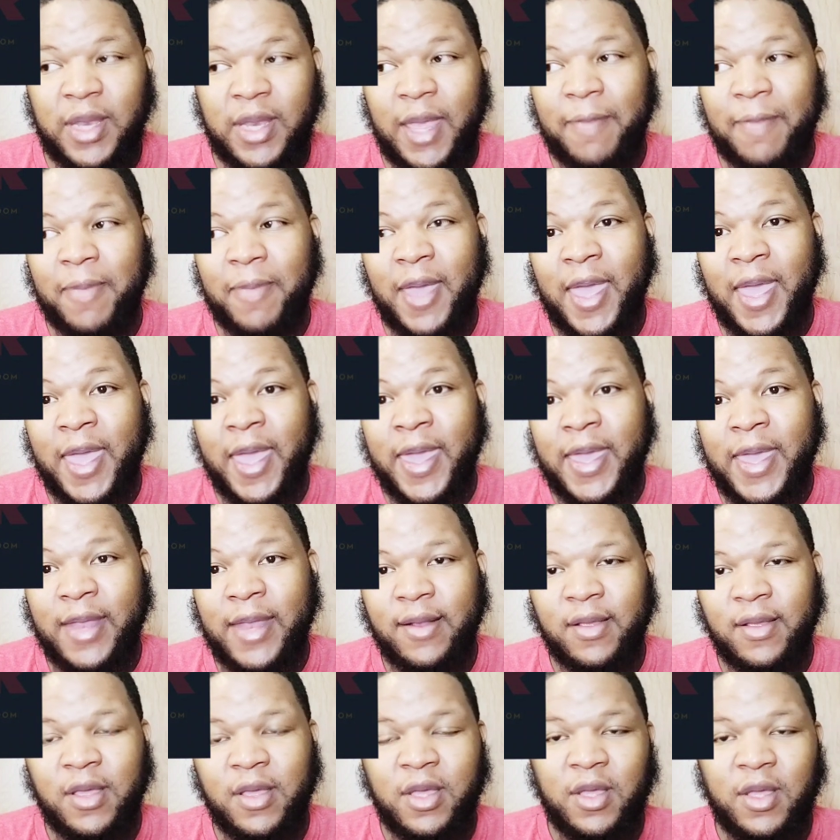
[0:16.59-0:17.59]
And they
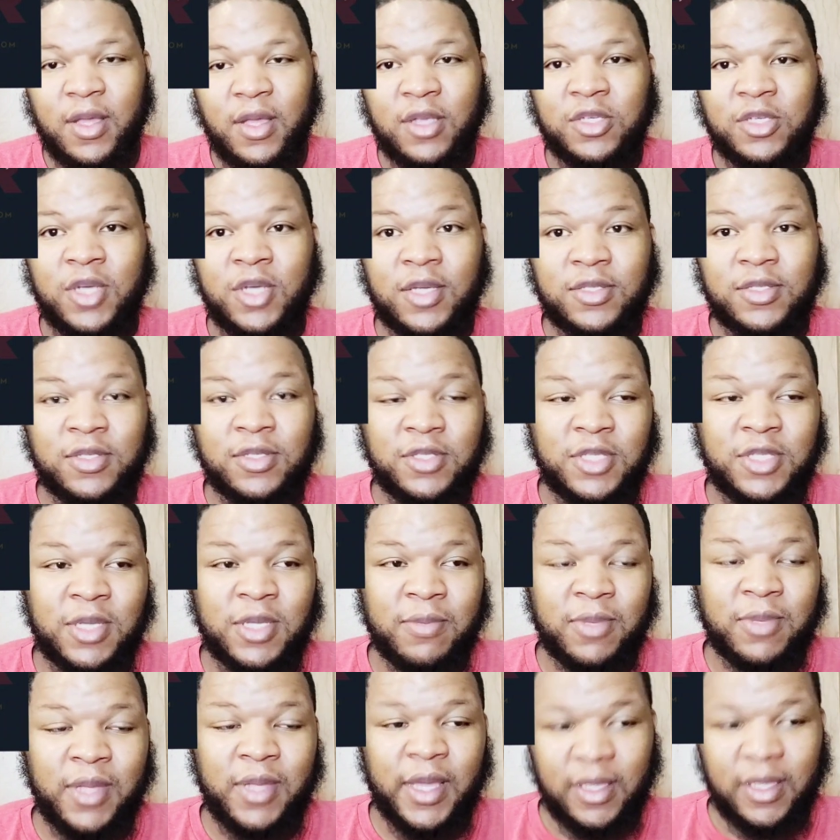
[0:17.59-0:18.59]
paid Justin
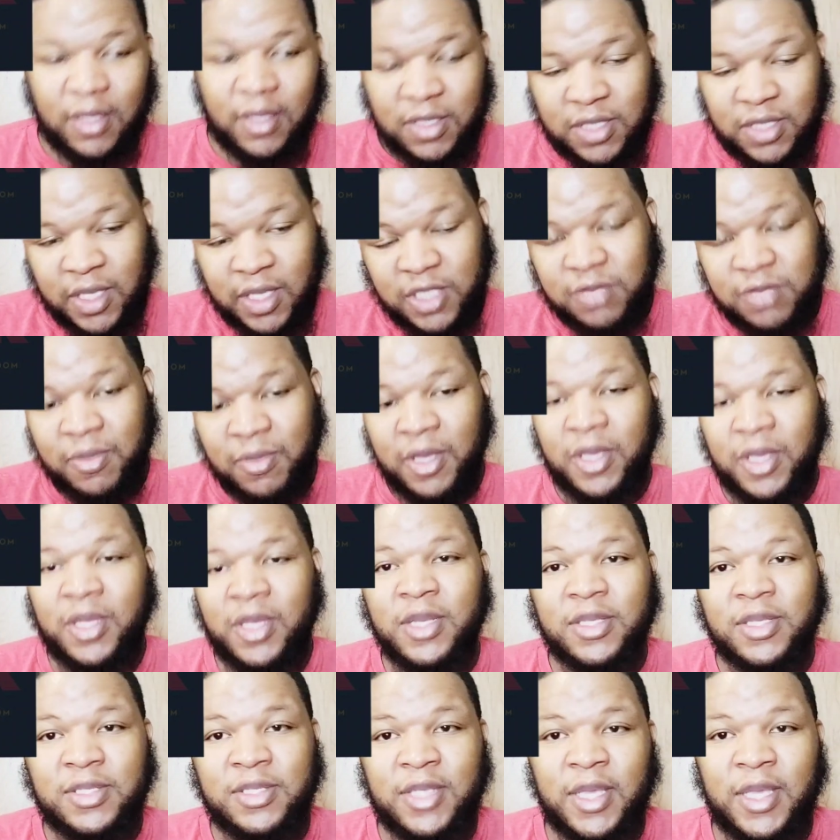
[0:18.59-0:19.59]
Timberlake six
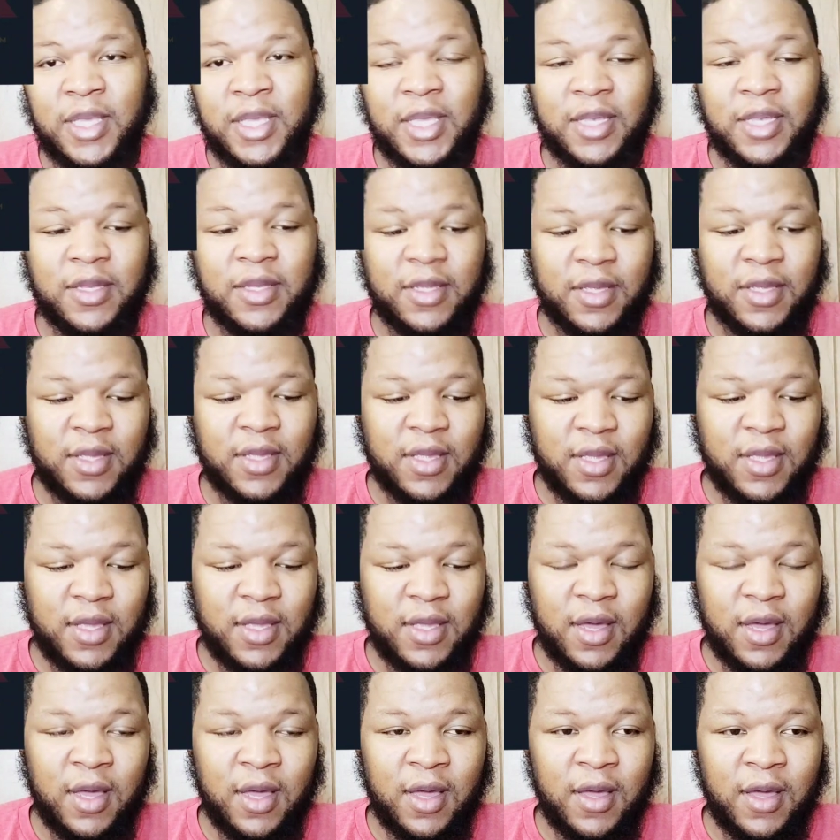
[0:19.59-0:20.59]
million to sing it,
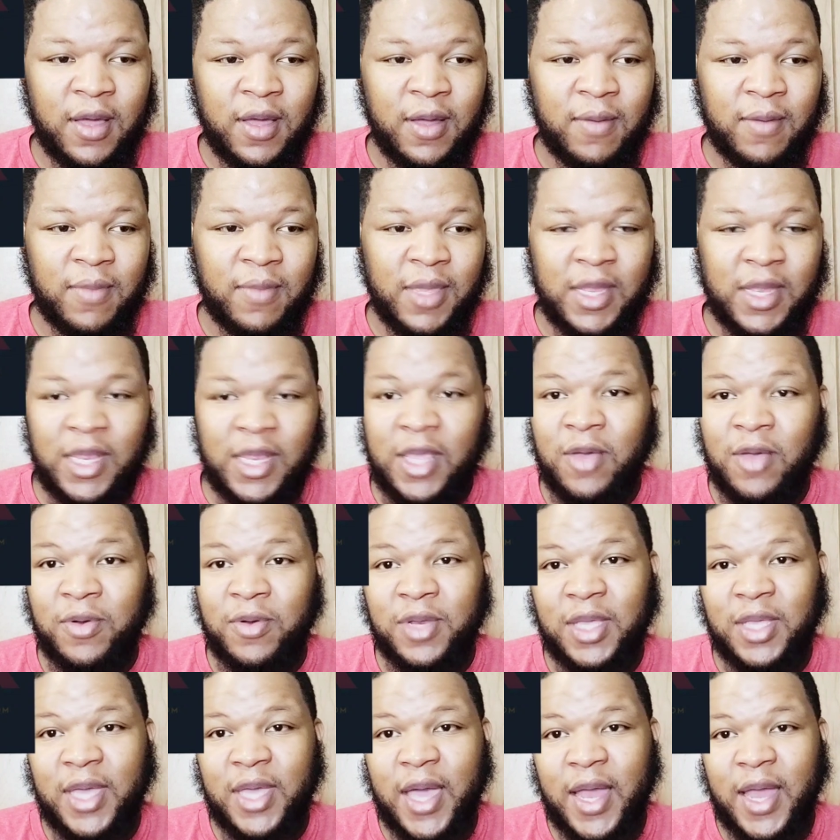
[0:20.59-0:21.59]
um, and he
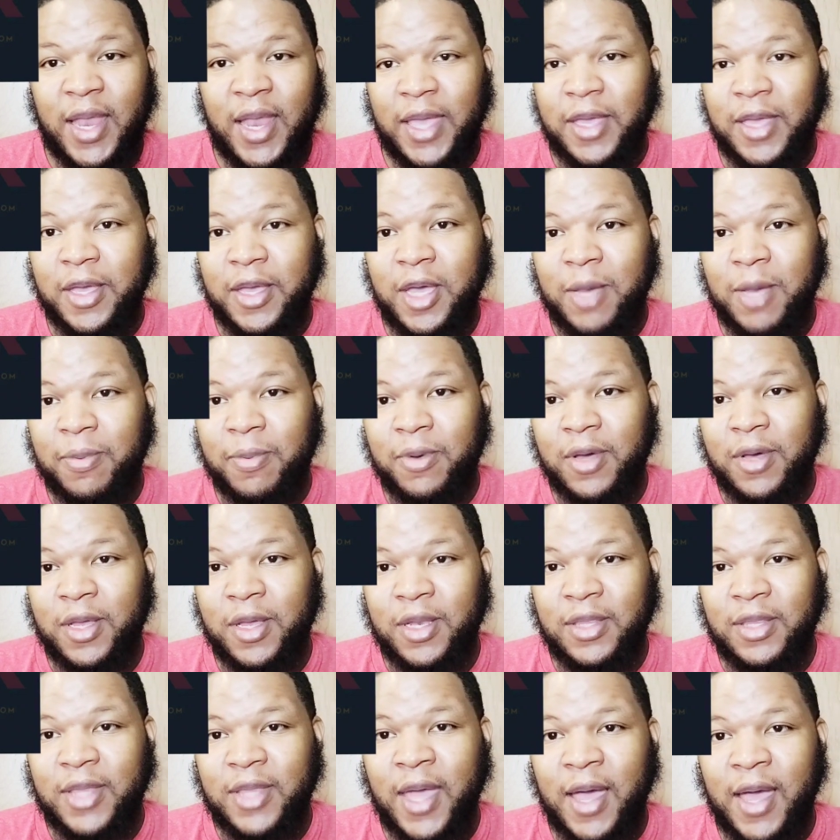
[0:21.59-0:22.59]
only got like a couple
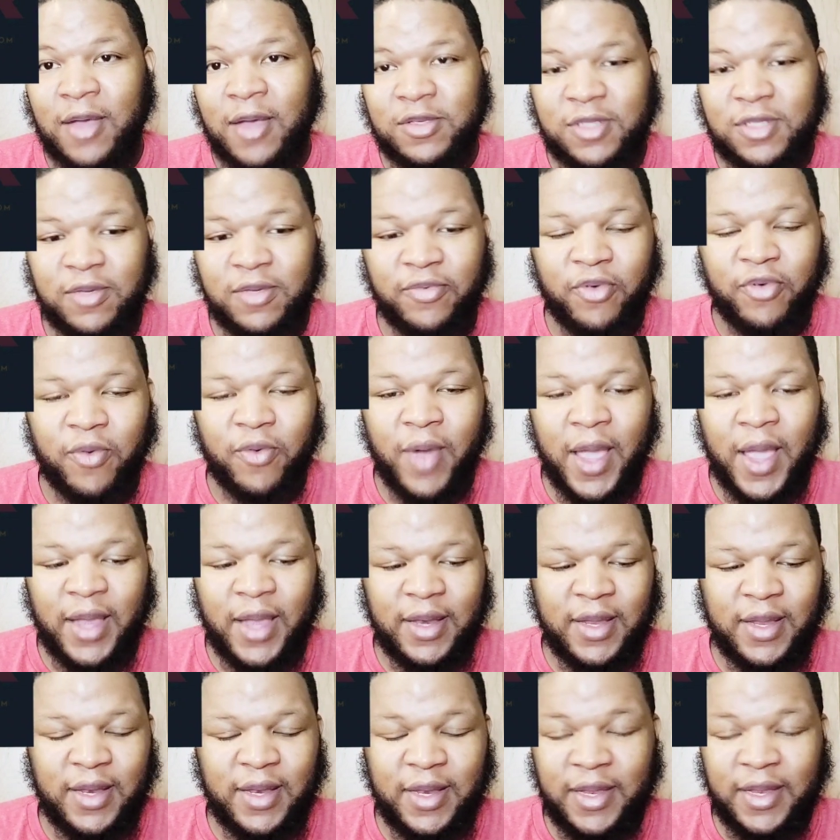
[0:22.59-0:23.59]
hundred thousand for
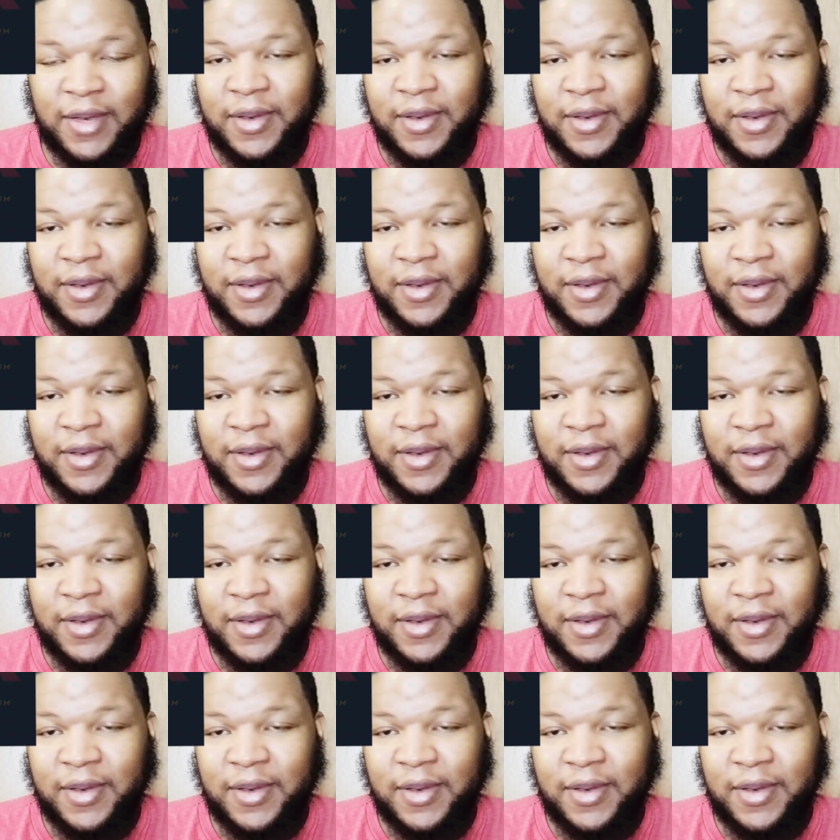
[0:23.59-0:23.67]
writing it.